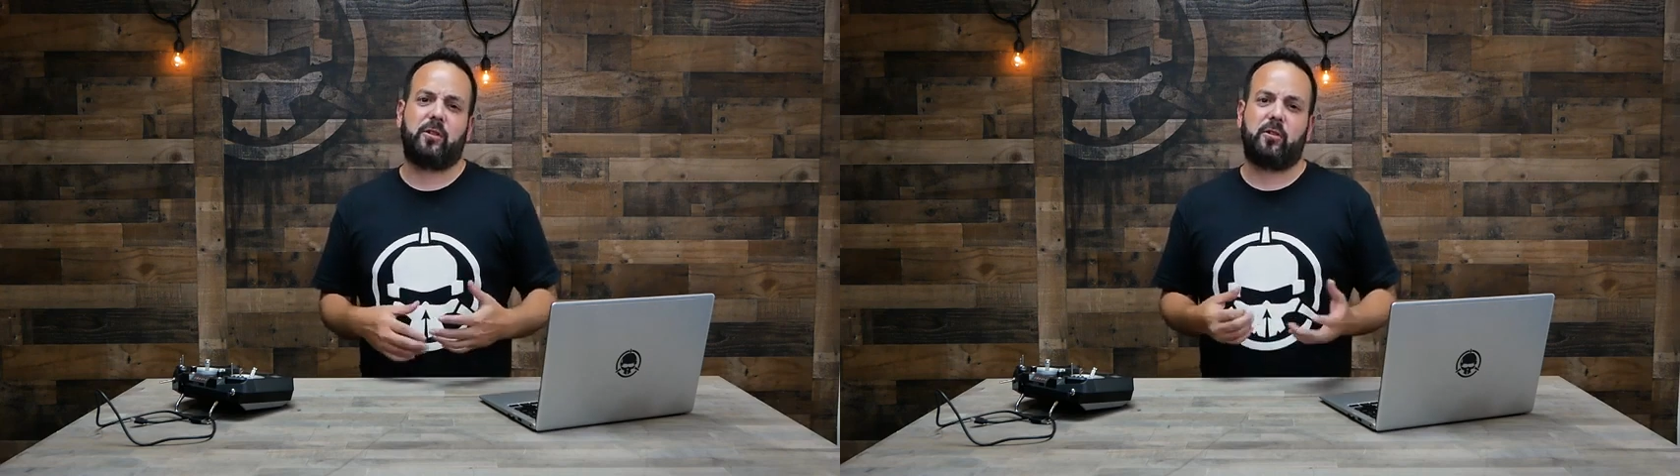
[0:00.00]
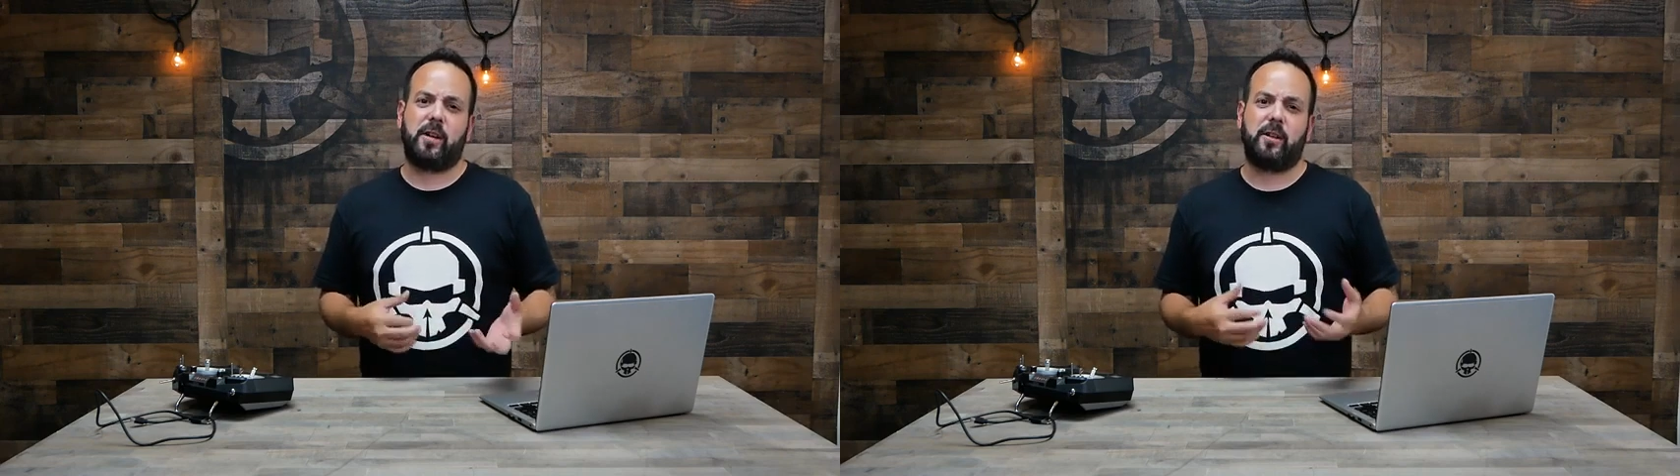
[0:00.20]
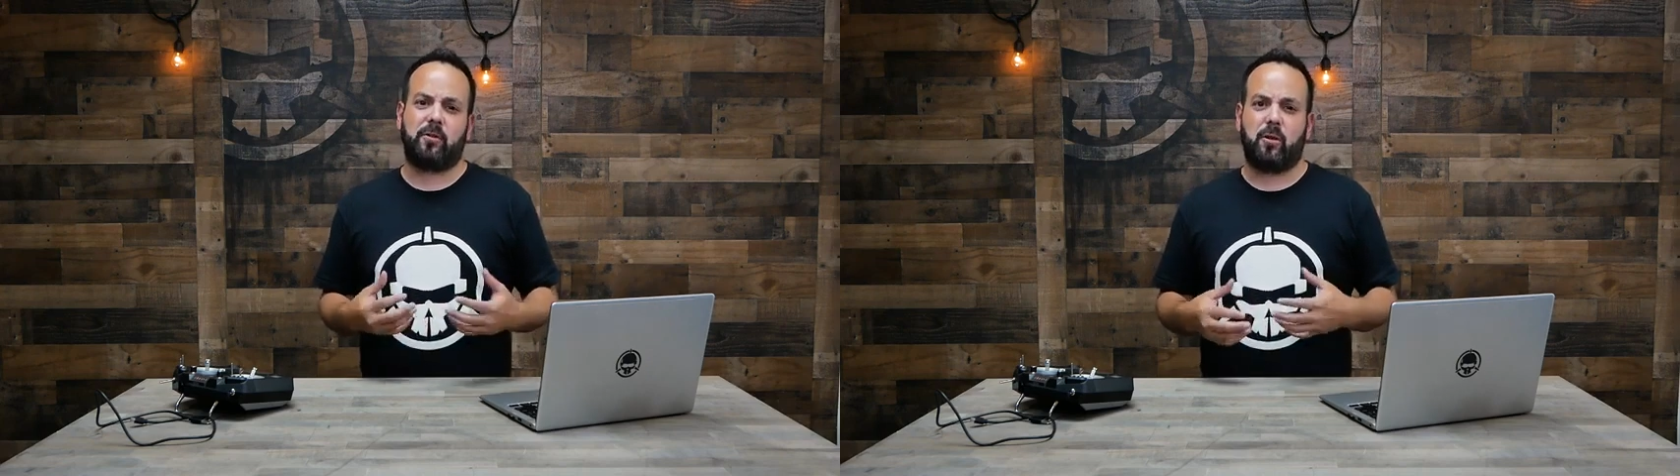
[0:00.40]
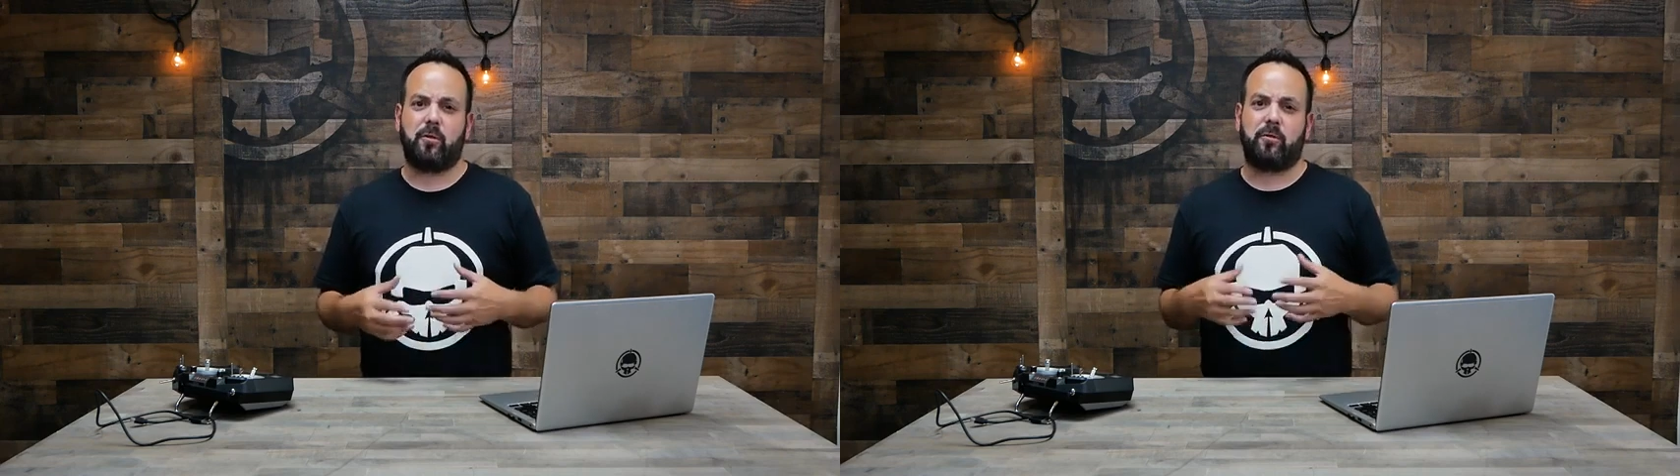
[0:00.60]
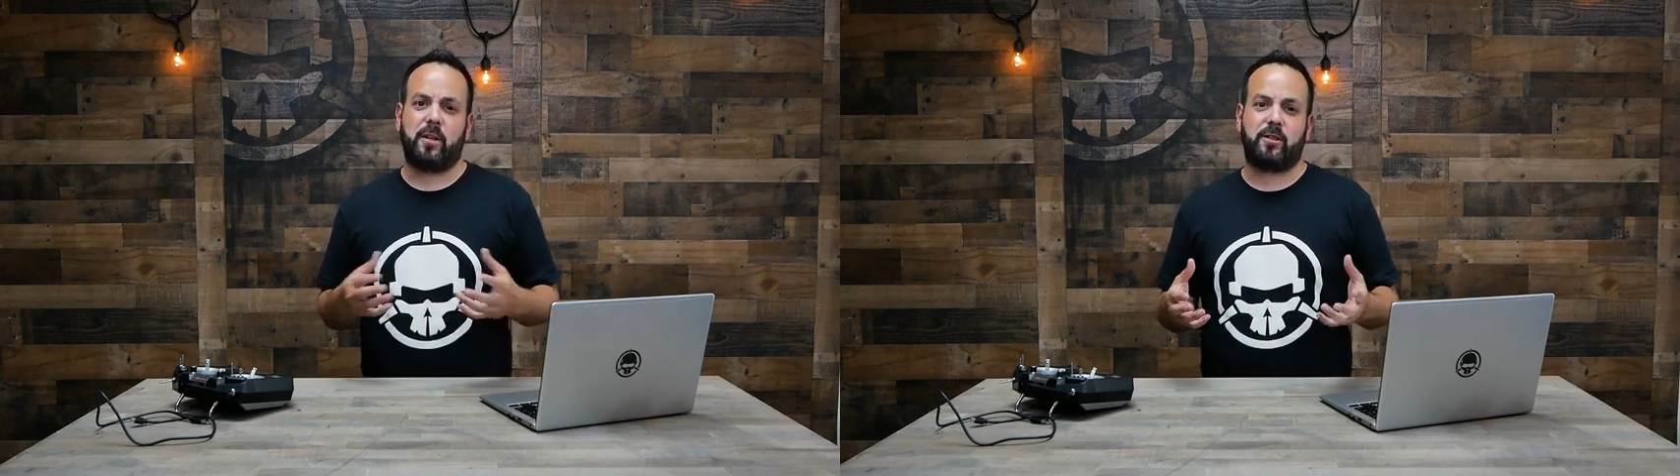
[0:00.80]
create your
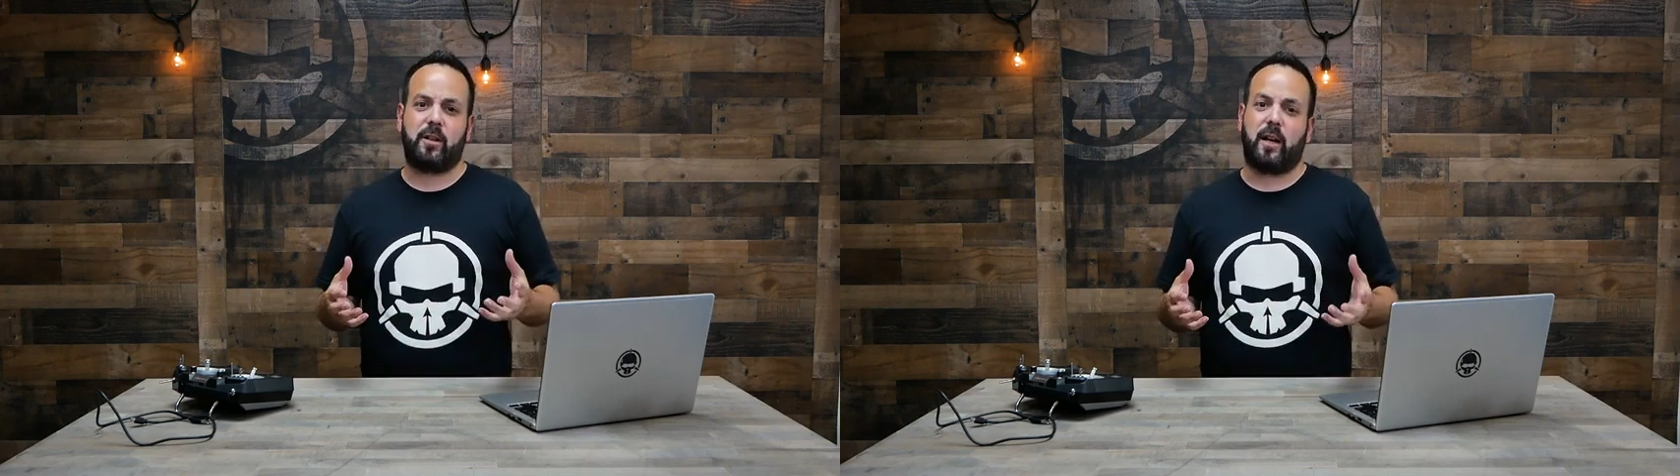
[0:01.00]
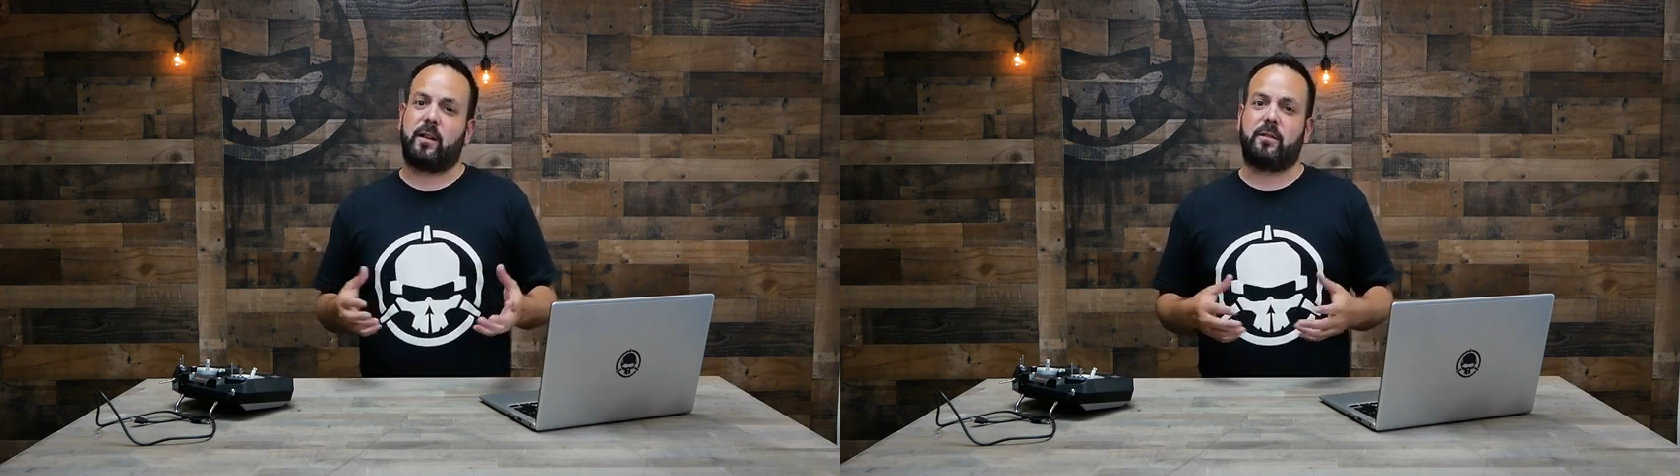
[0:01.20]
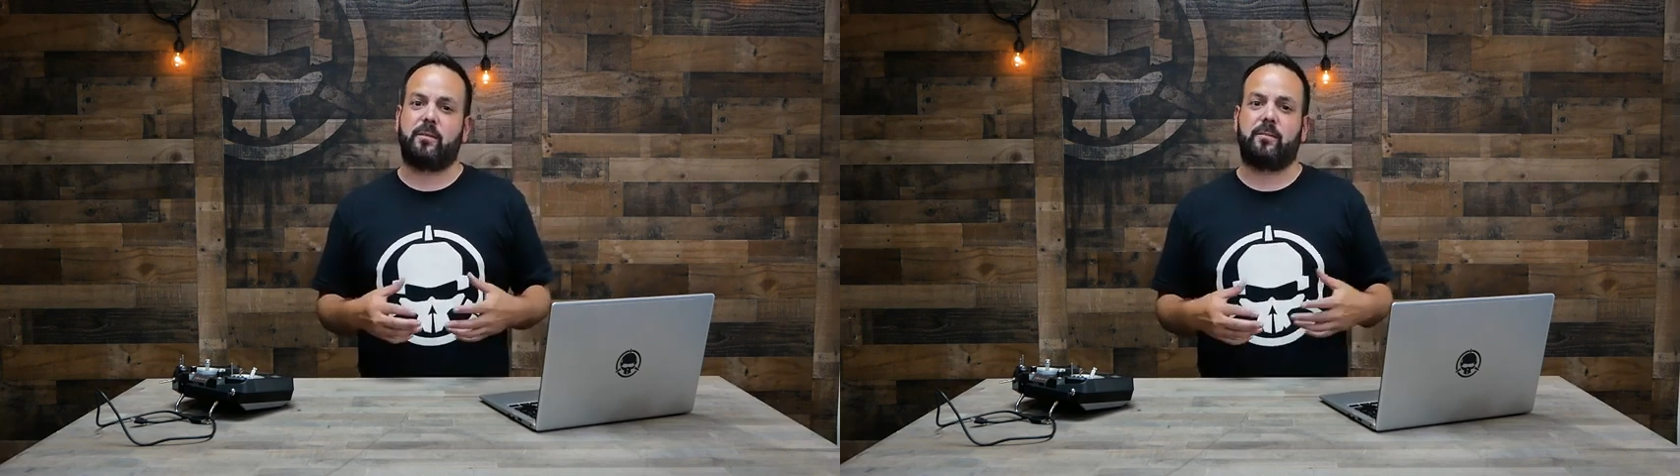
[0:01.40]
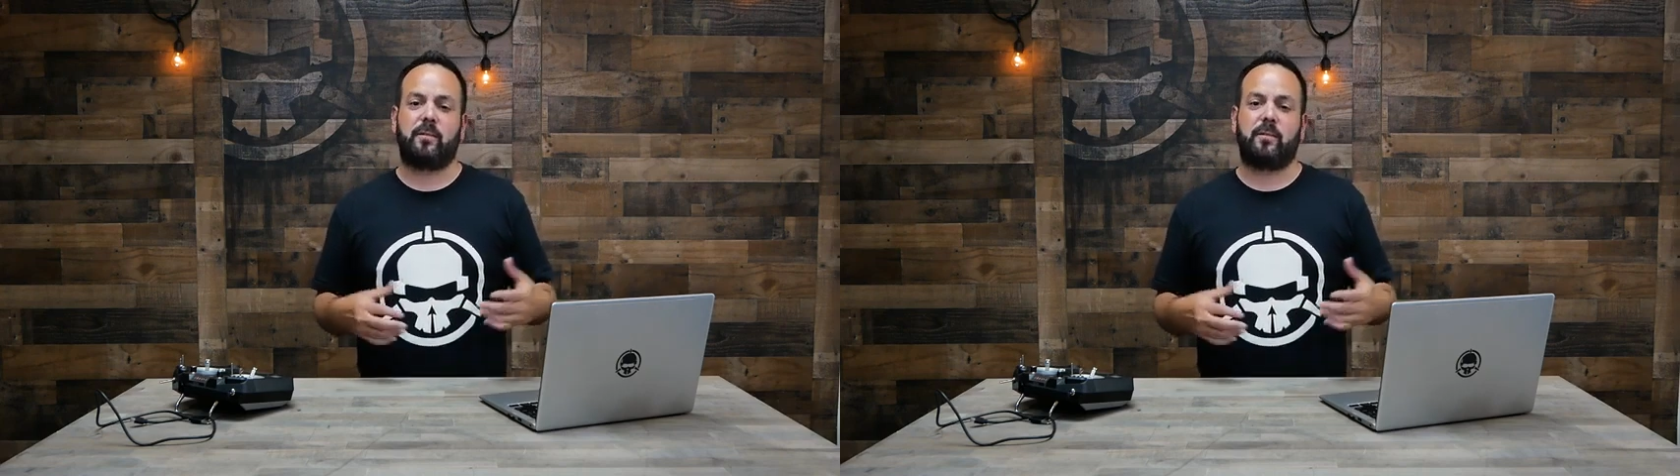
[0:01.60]
own racetracks and